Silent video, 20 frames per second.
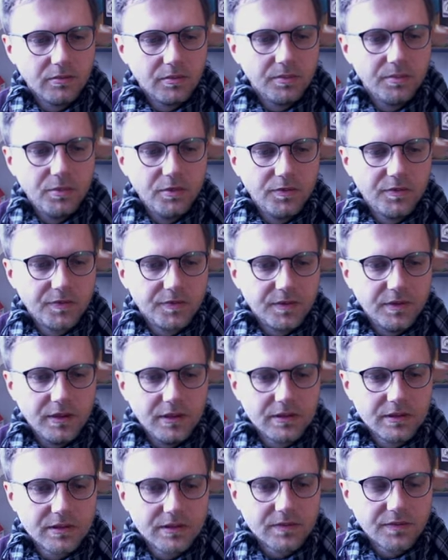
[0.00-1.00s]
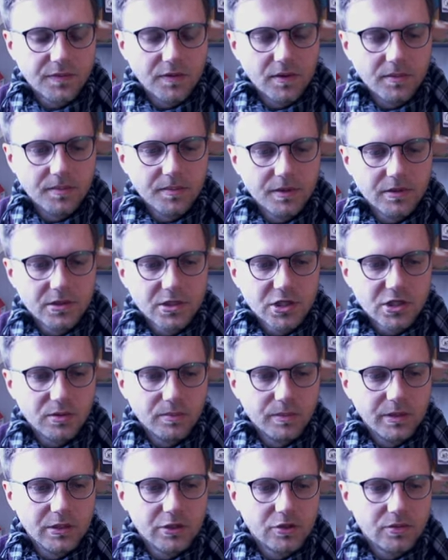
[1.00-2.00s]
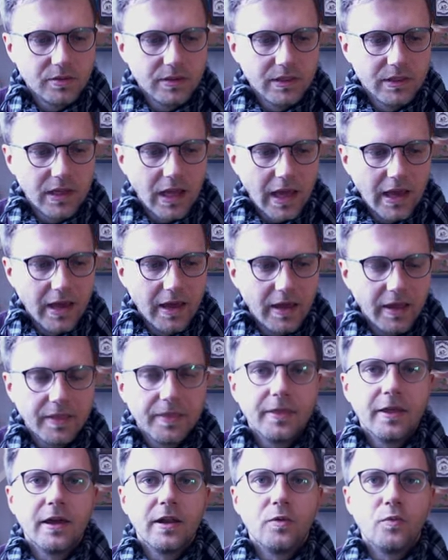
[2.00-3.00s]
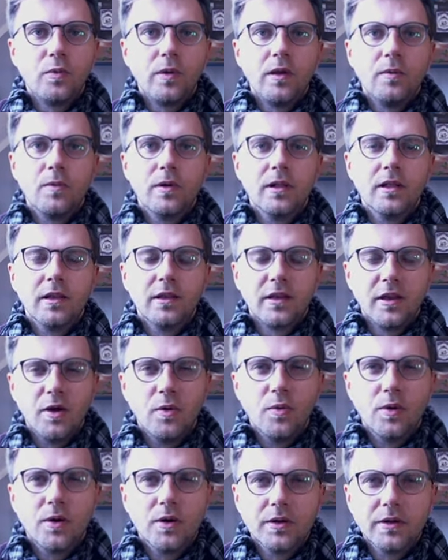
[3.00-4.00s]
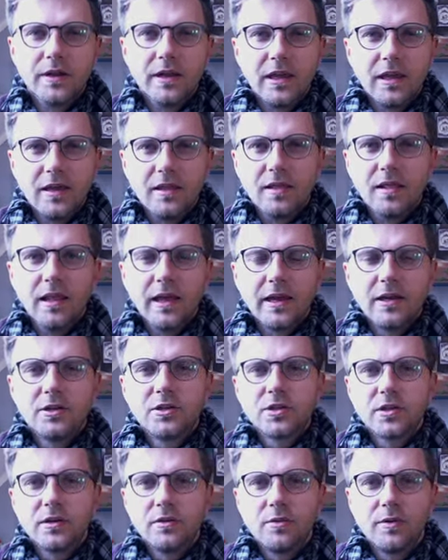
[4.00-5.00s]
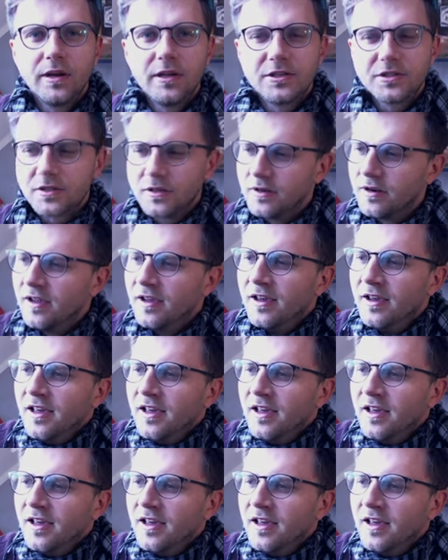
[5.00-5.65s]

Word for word: remove this from the geometry and then we will go on in layer generation.